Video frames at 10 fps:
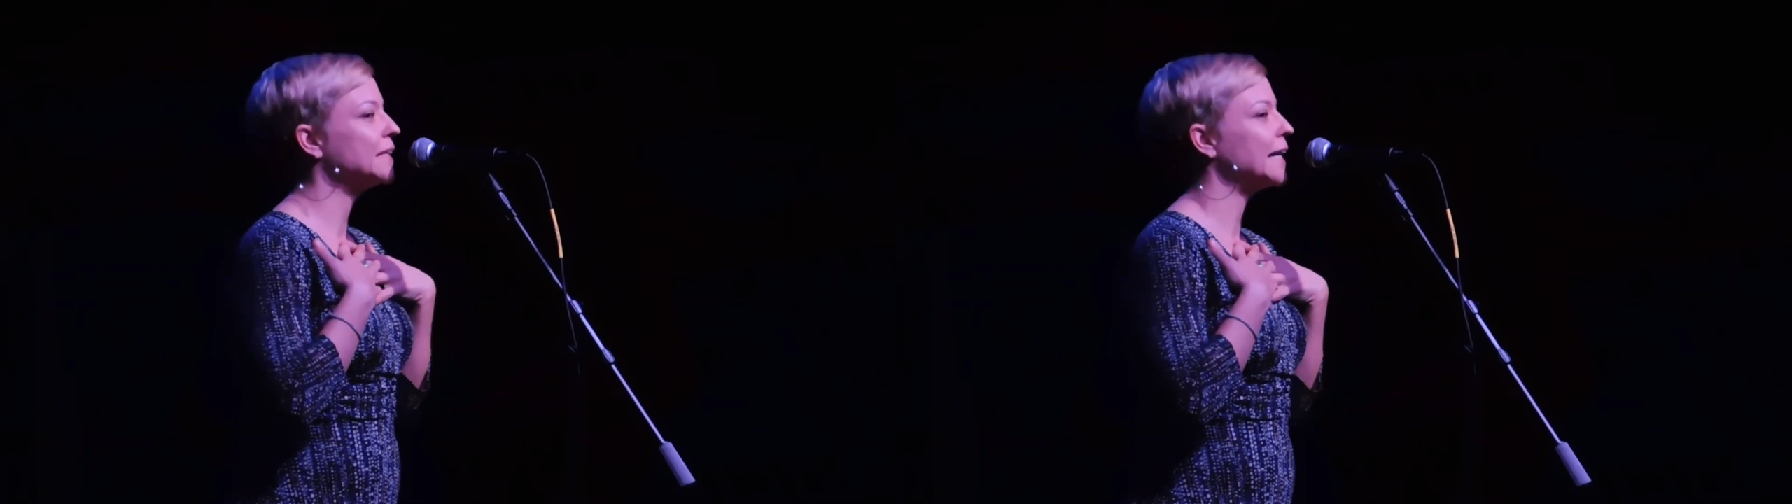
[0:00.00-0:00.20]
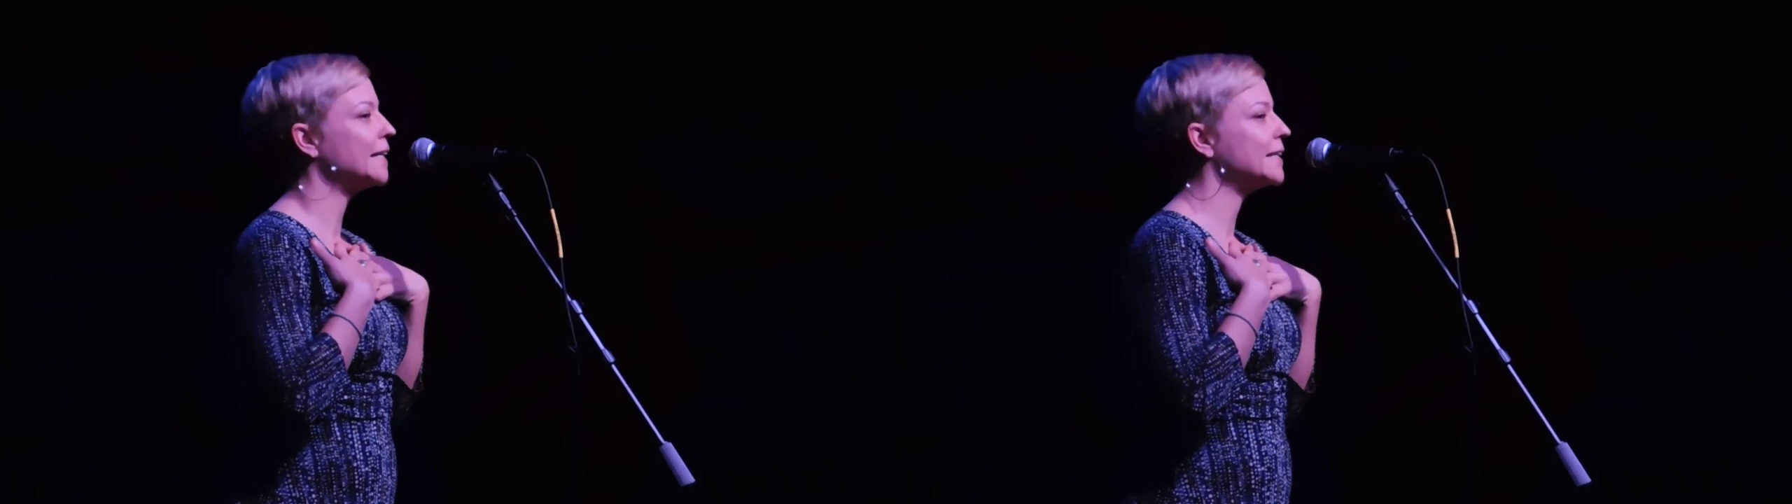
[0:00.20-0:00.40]

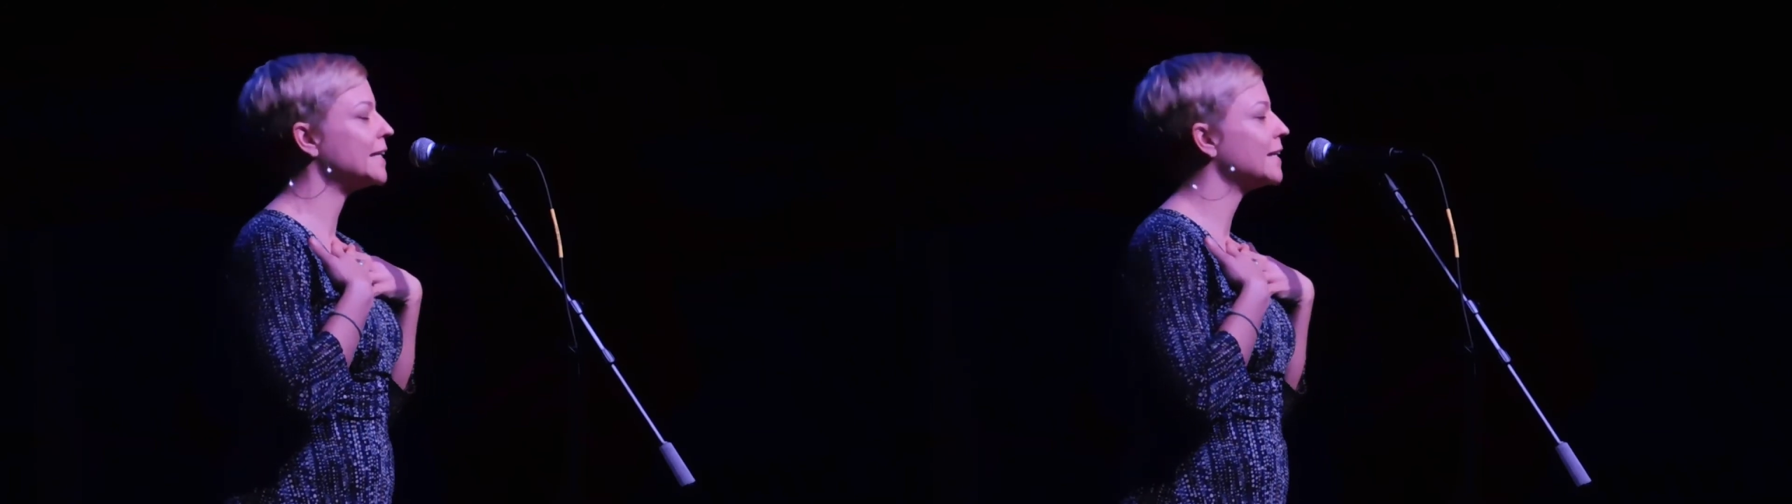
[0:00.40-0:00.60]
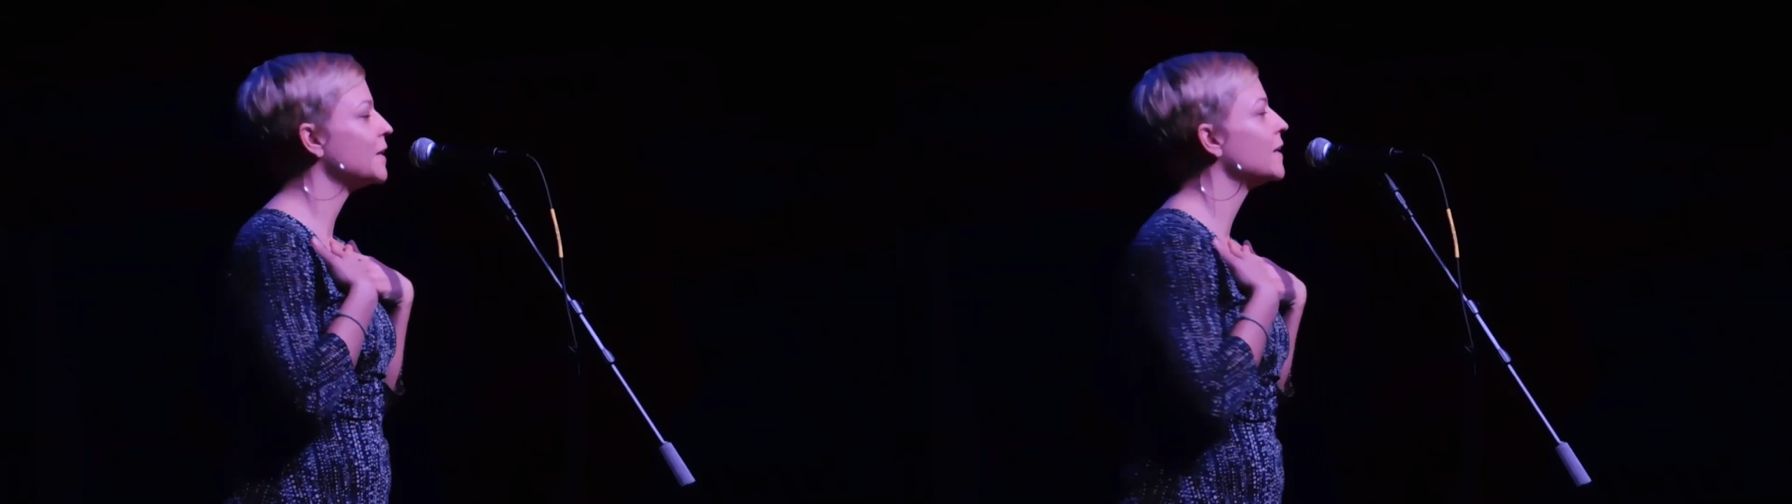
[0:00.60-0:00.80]
that
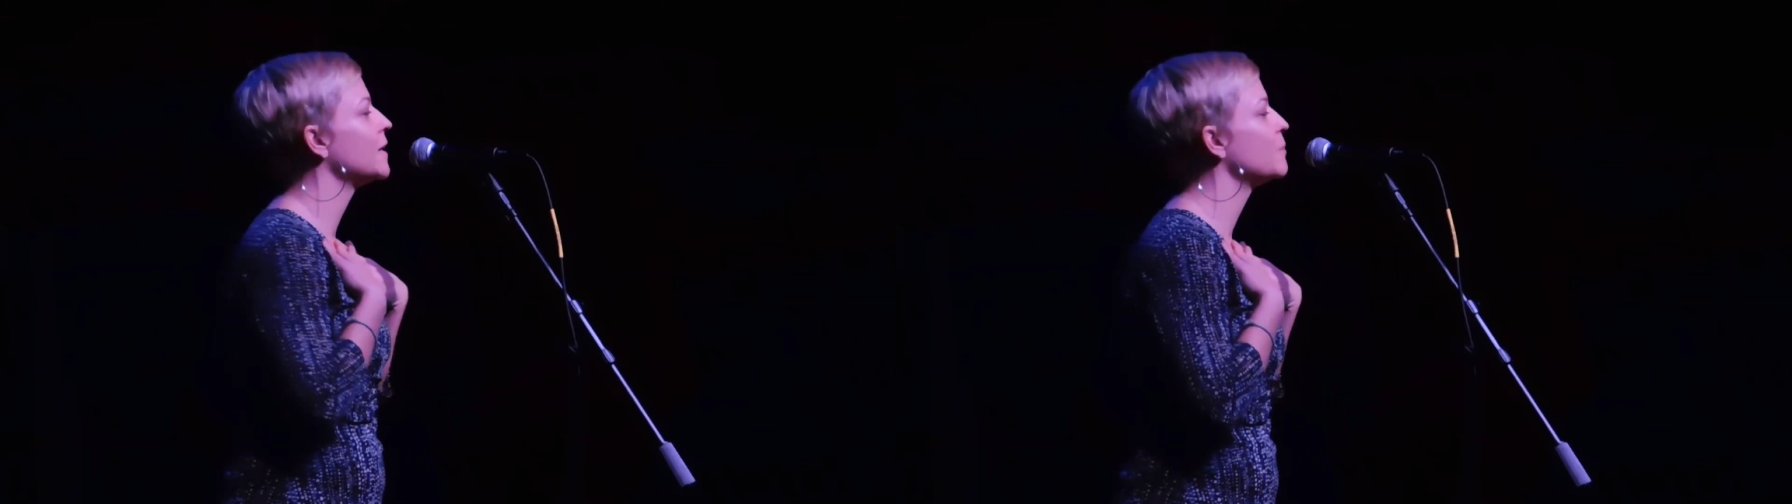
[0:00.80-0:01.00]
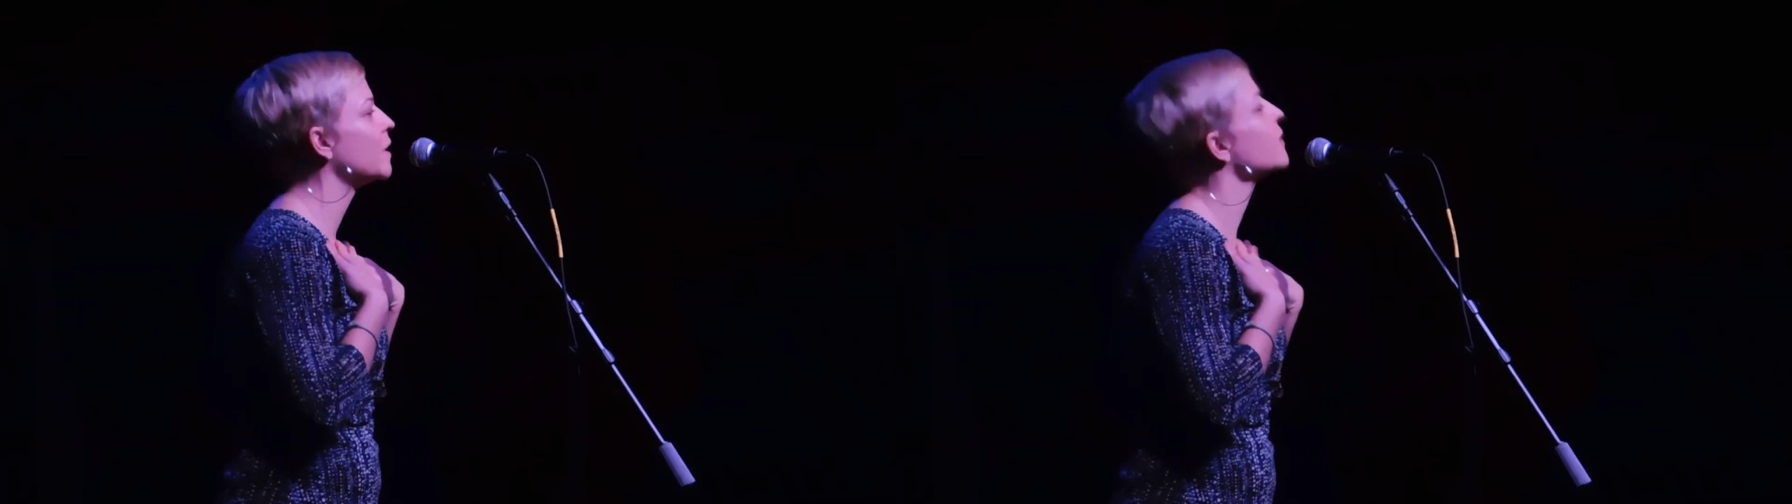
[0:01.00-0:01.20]

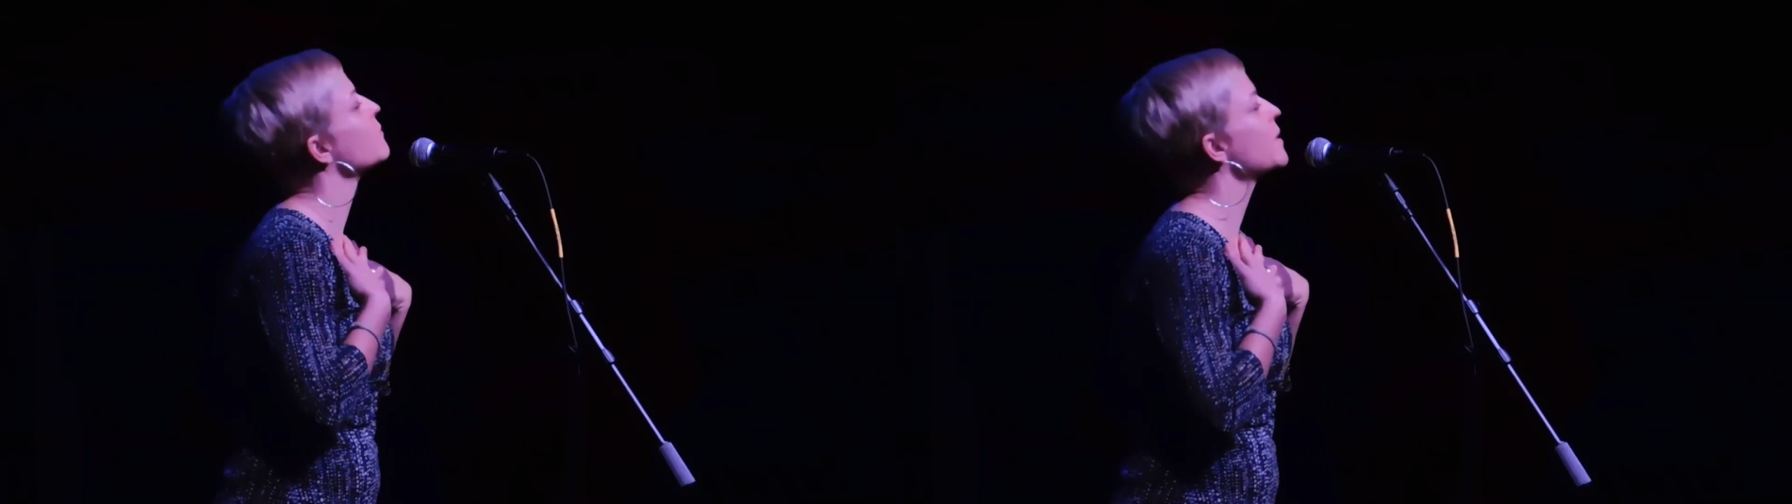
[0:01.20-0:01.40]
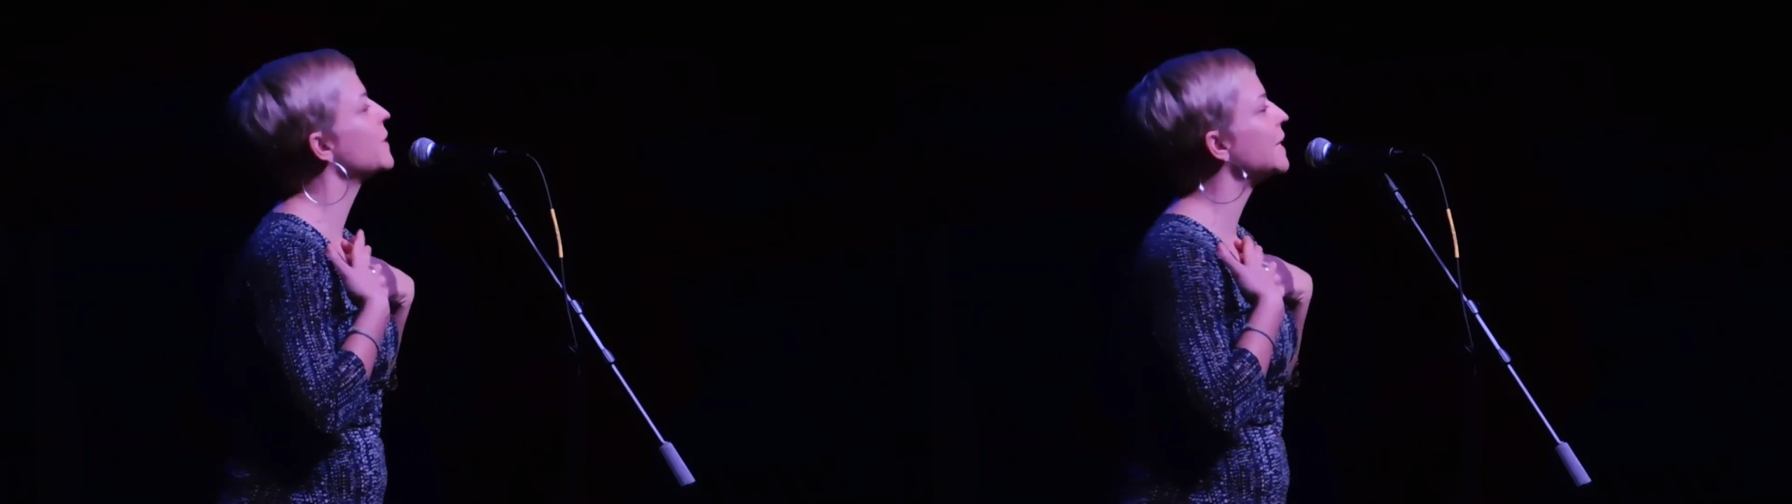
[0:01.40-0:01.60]
part of
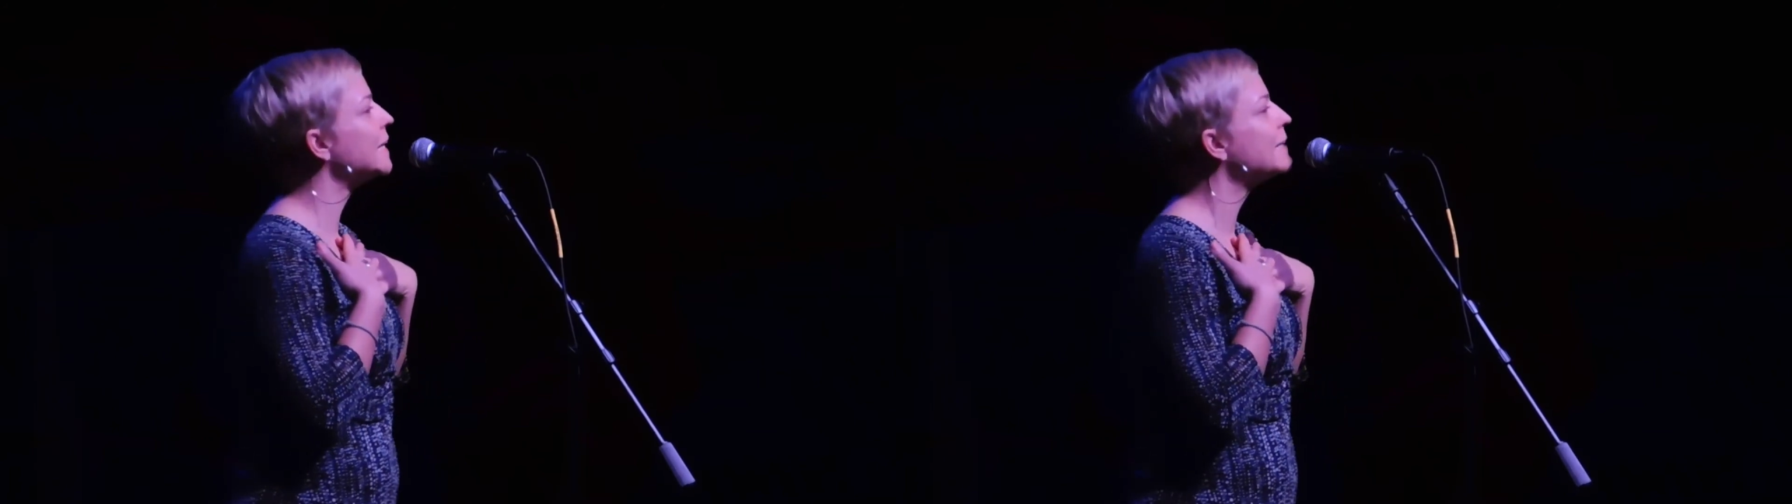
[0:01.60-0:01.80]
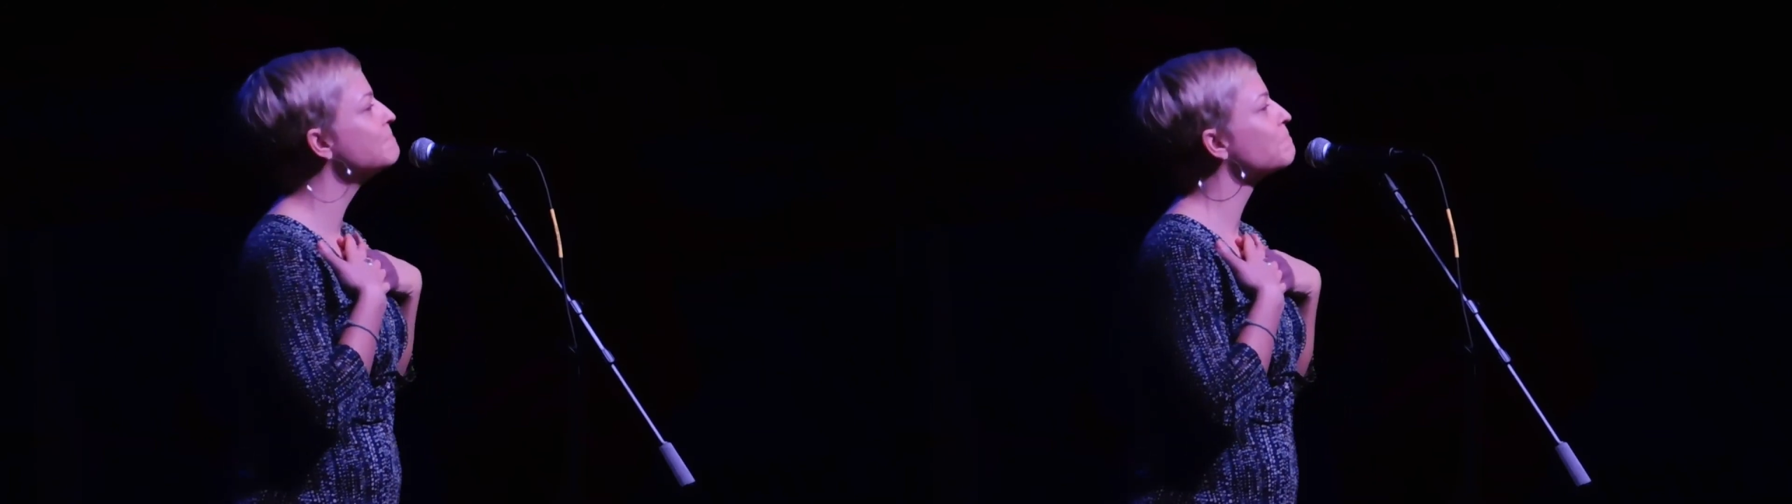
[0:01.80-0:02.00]
my
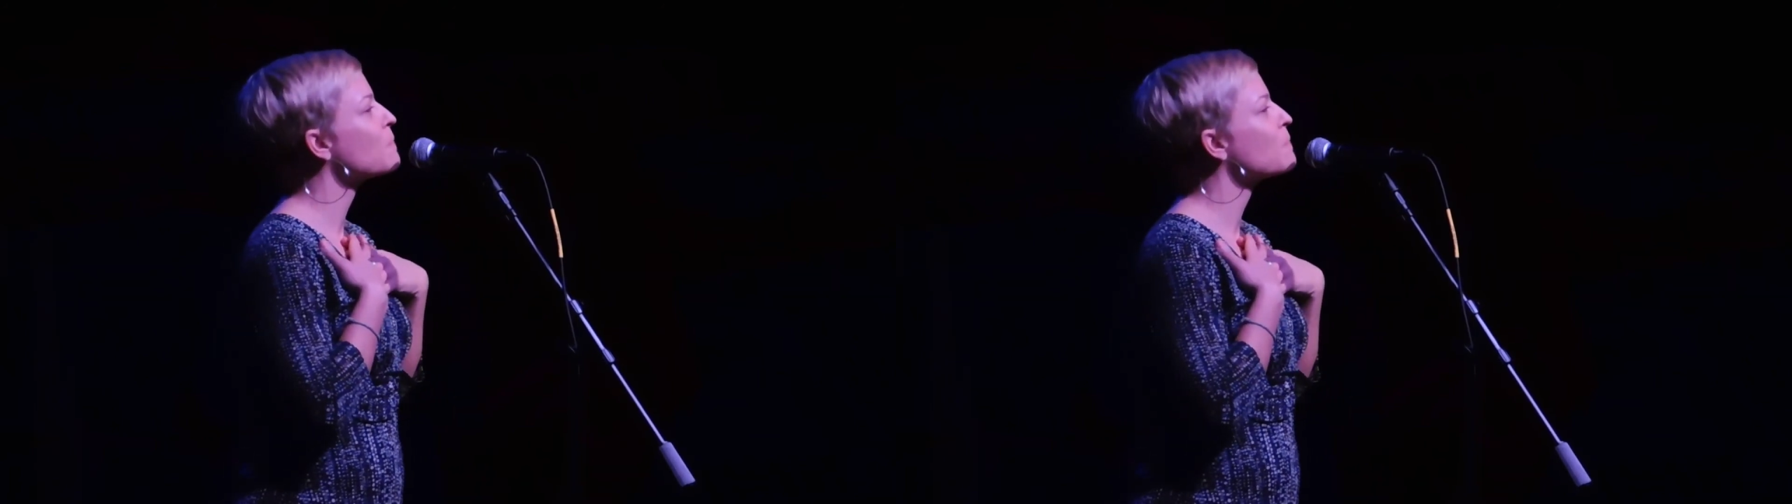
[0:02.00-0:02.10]
body.